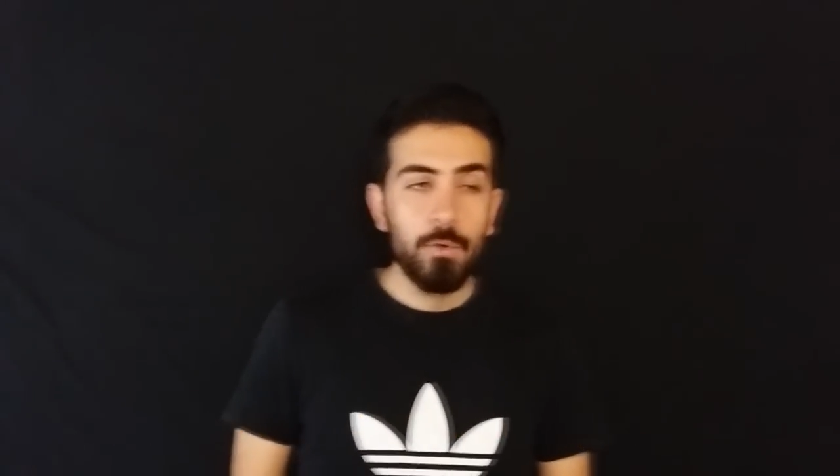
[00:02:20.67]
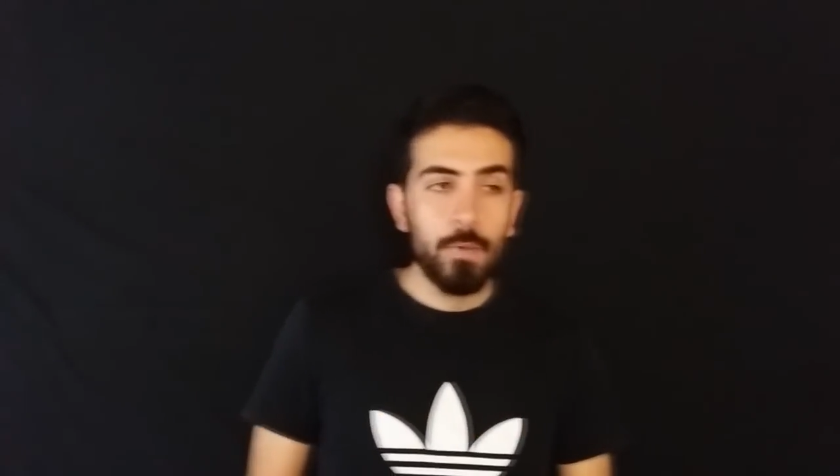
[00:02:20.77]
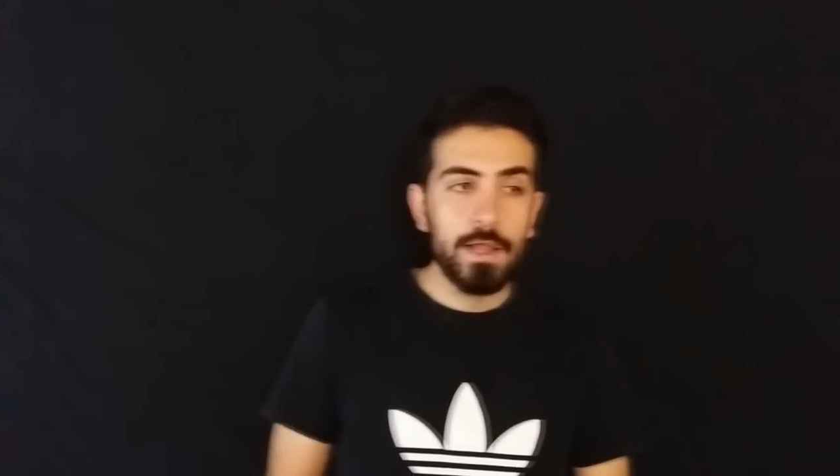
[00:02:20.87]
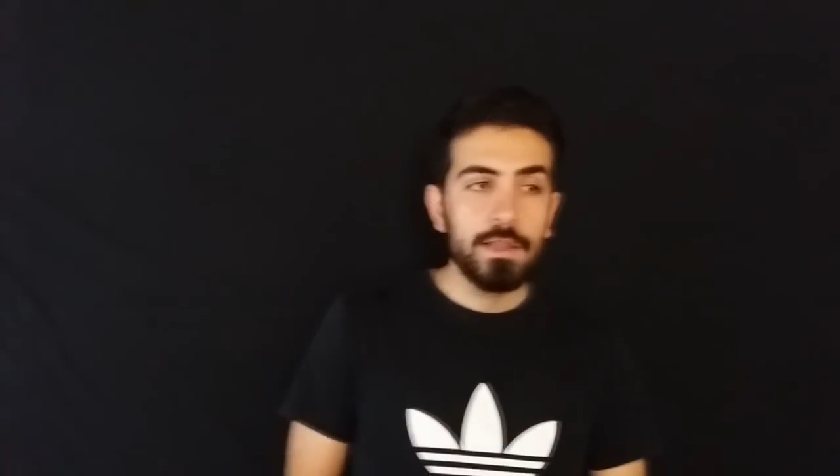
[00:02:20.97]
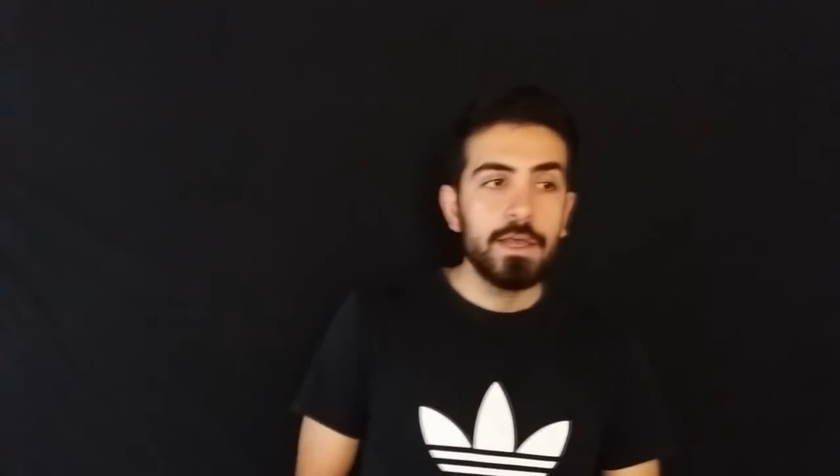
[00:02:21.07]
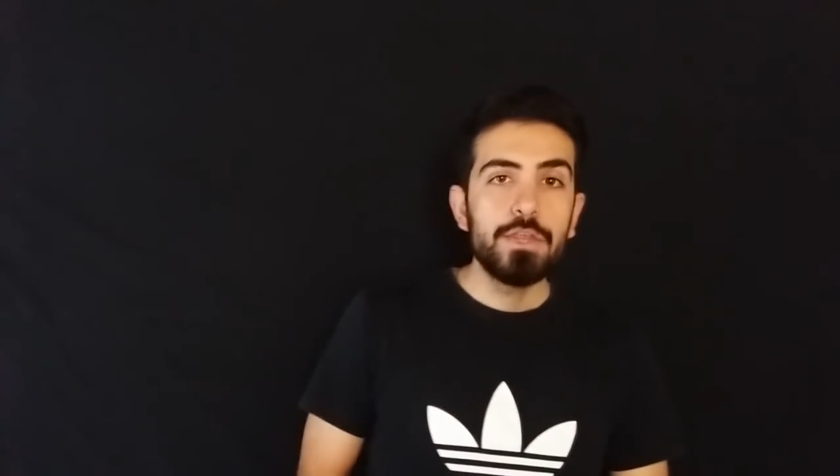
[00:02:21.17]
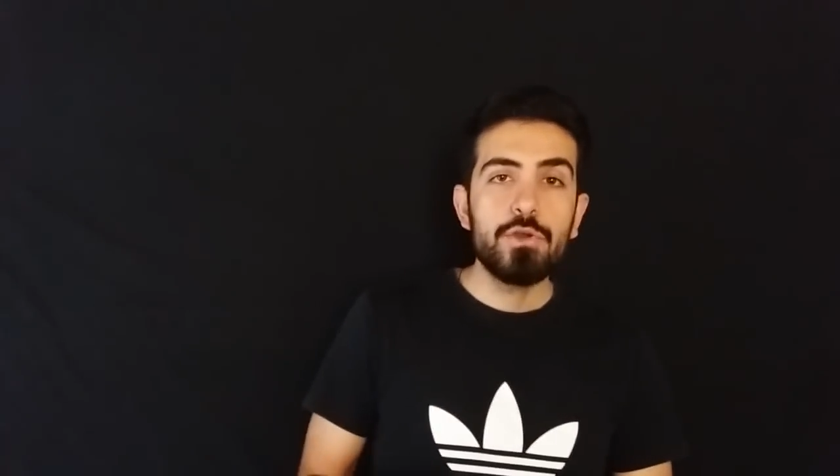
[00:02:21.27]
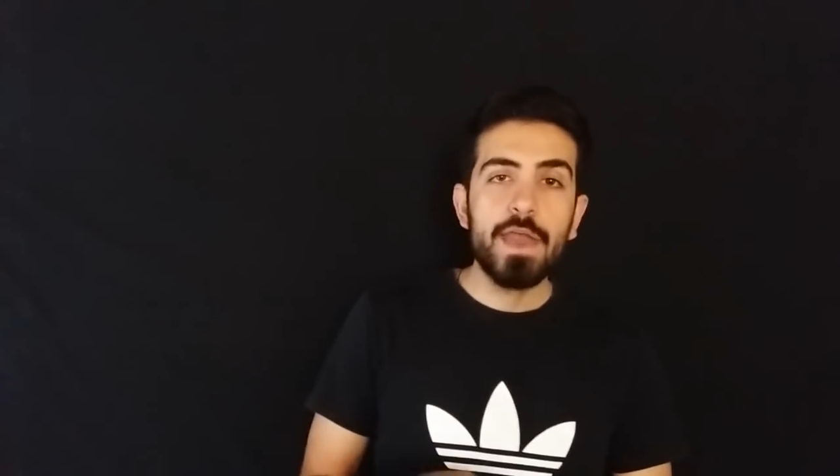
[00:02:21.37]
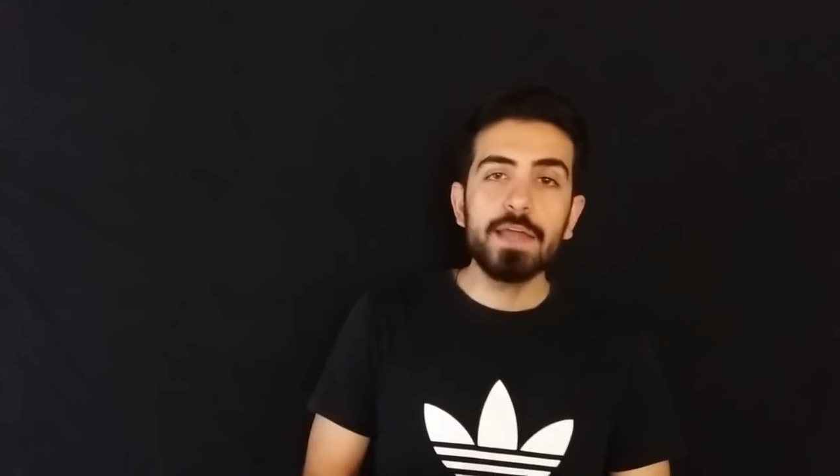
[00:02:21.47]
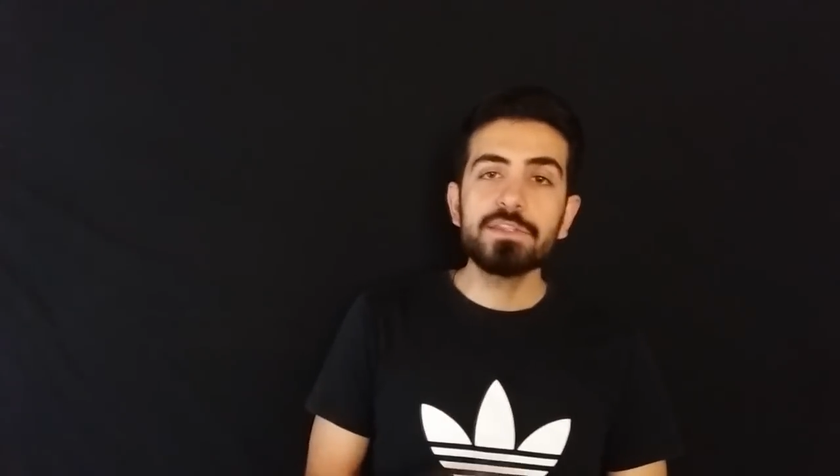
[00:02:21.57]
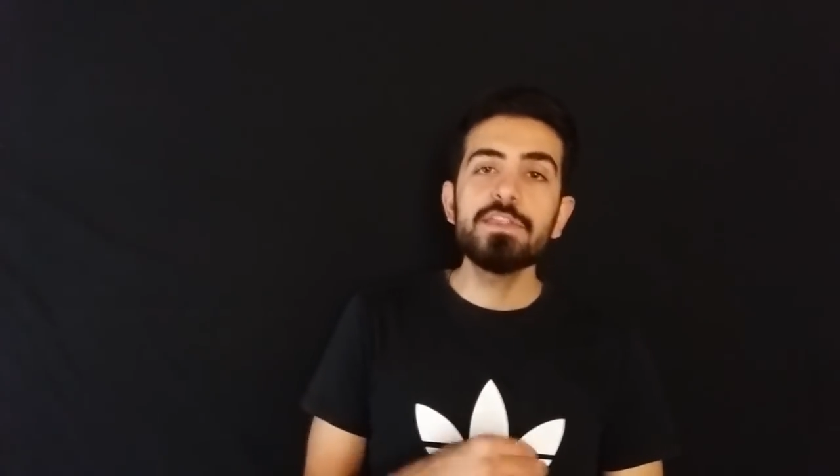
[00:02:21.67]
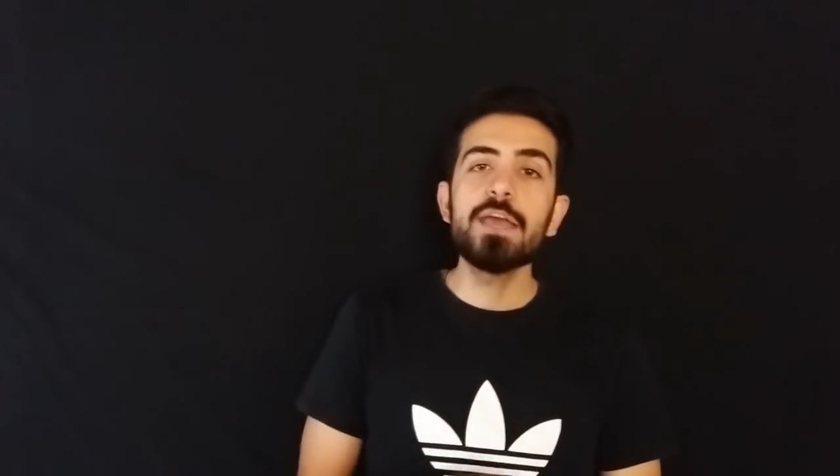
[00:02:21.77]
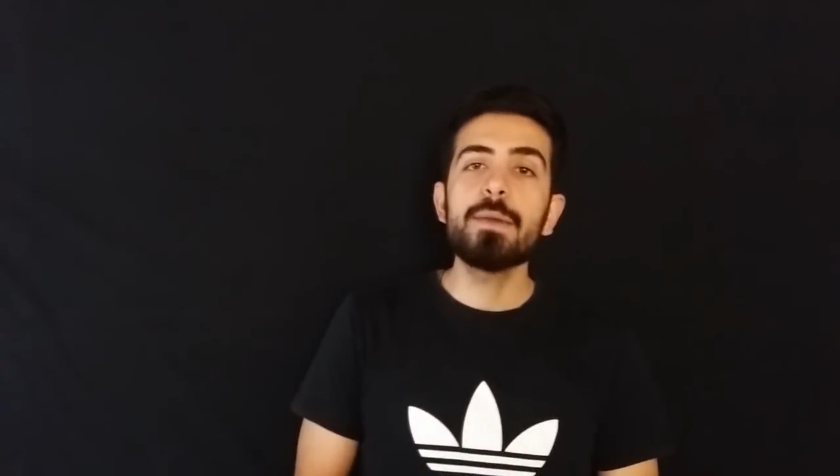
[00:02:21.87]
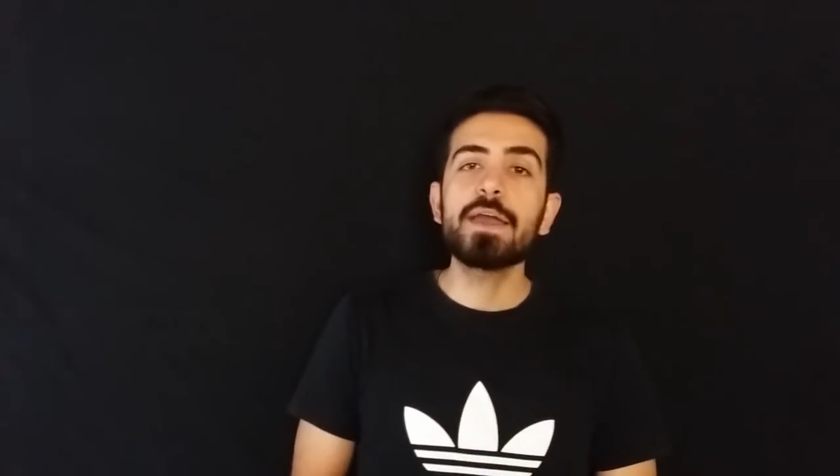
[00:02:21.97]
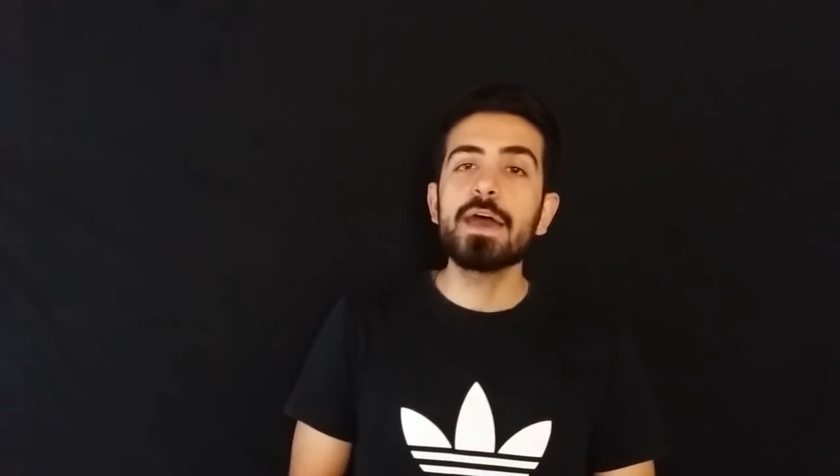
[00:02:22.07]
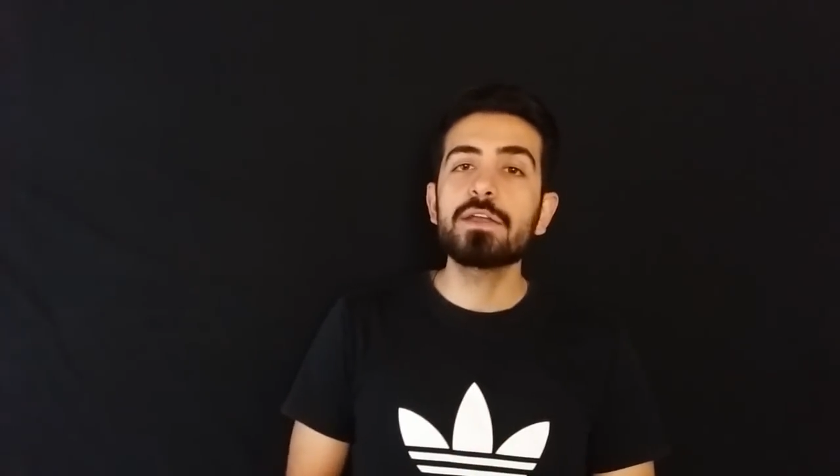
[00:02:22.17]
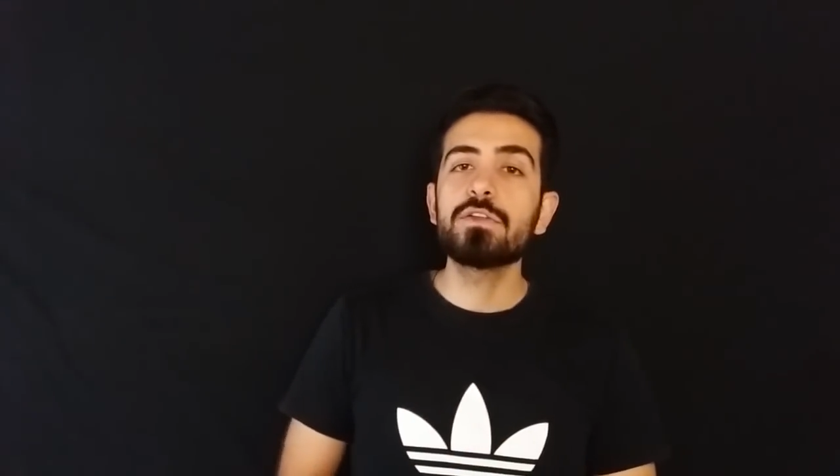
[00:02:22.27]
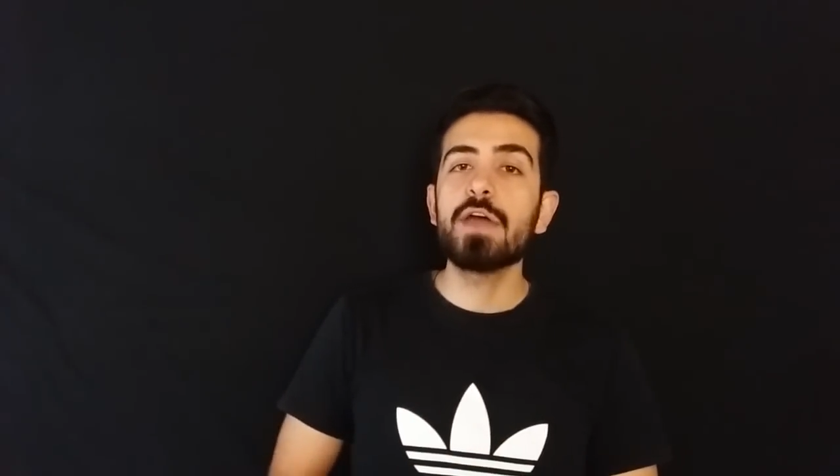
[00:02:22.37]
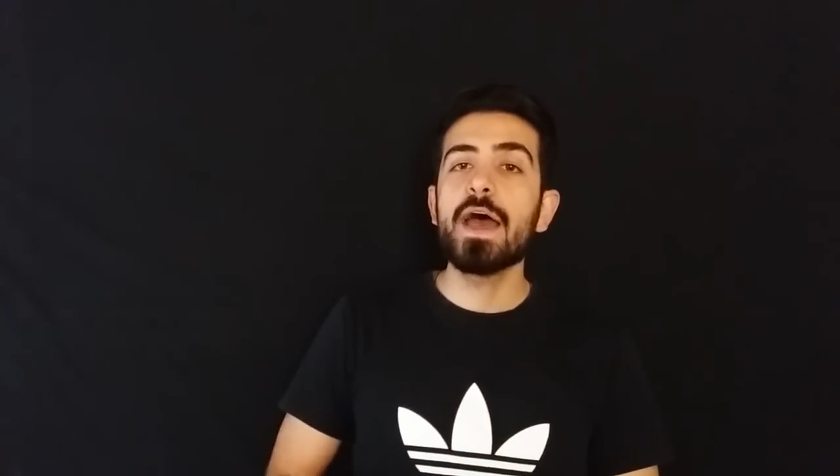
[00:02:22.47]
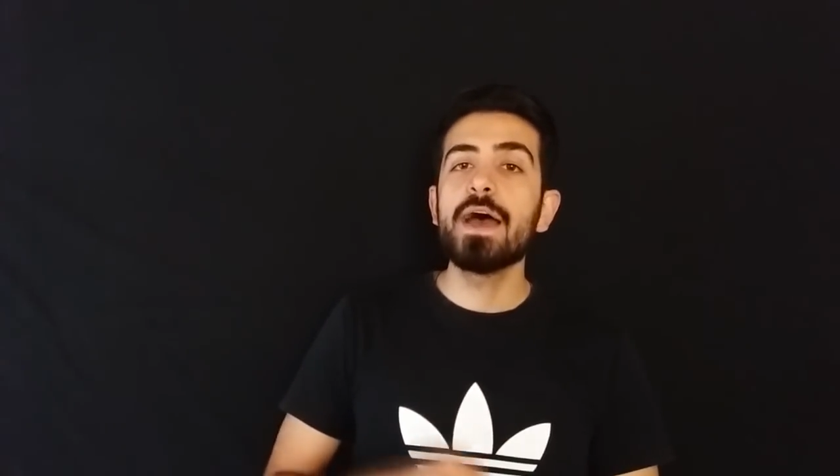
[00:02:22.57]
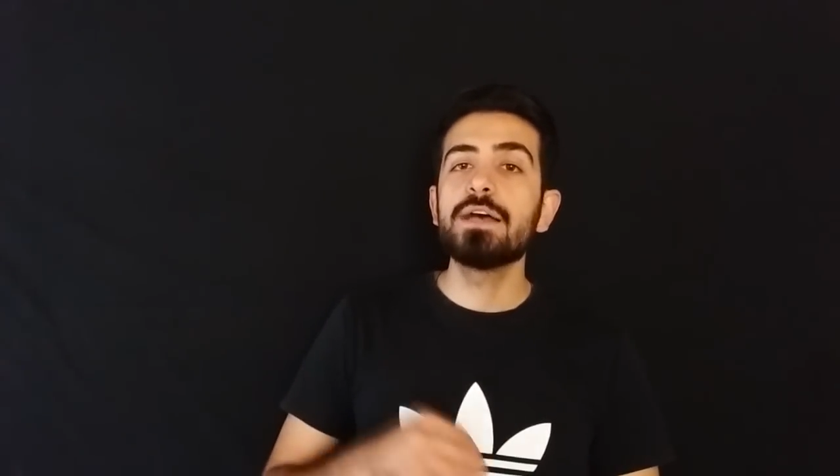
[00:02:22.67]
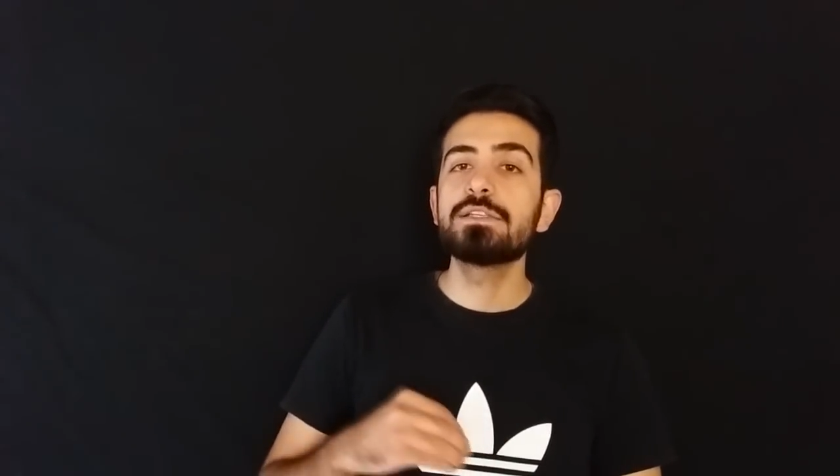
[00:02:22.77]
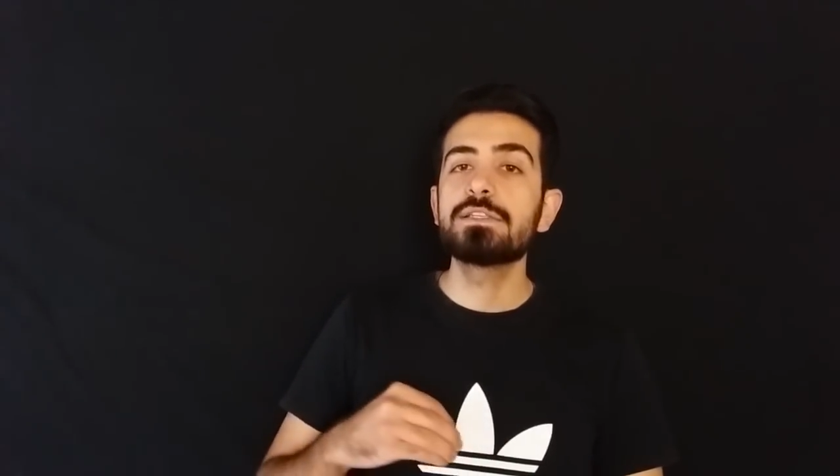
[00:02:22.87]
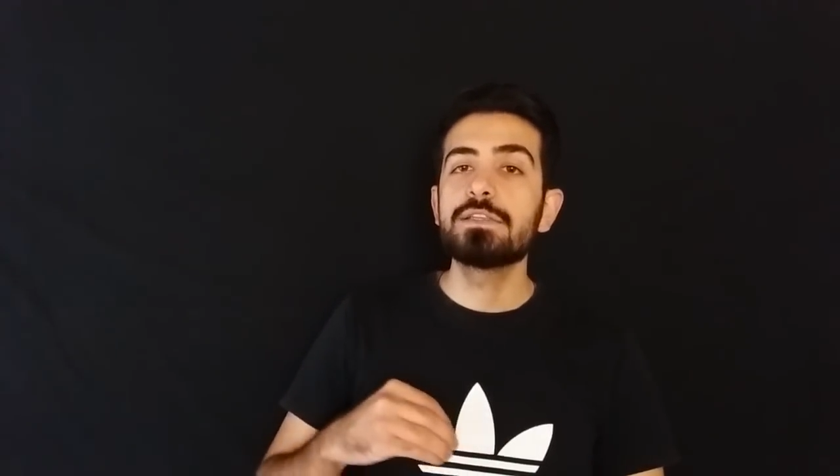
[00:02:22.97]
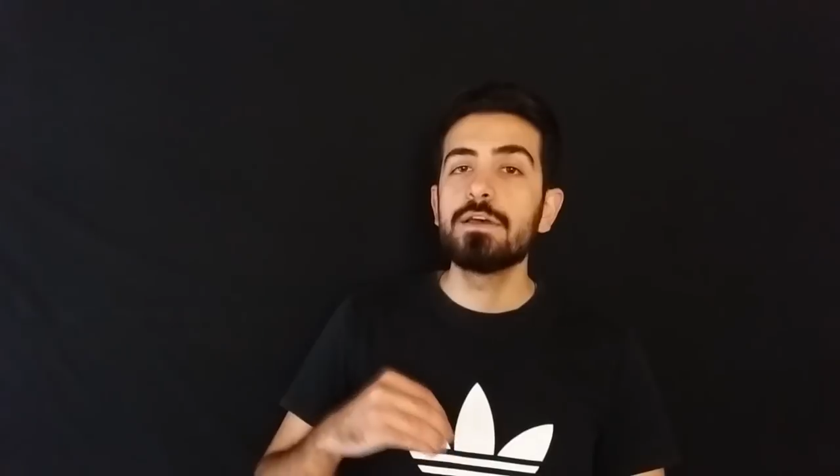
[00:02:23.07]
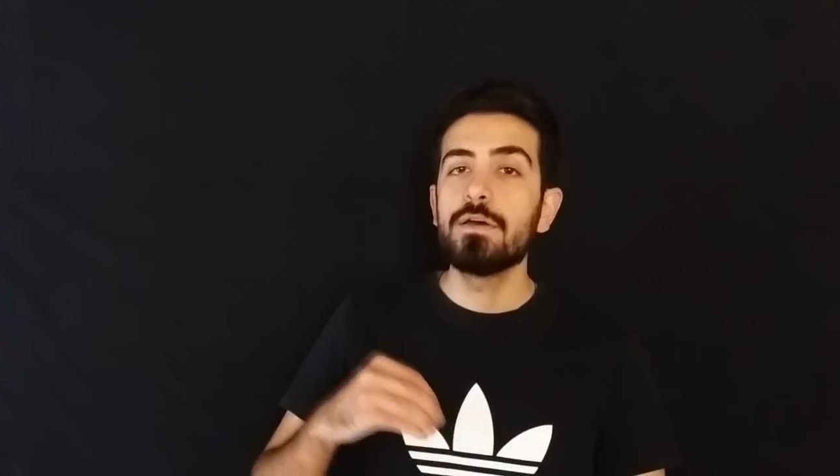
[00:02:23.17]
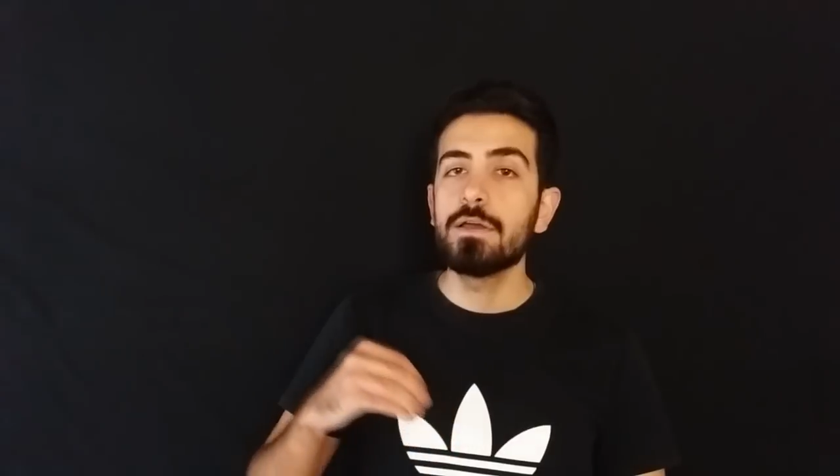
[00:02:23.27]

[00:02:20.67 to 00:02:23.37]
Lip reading: Well, you can't name a character as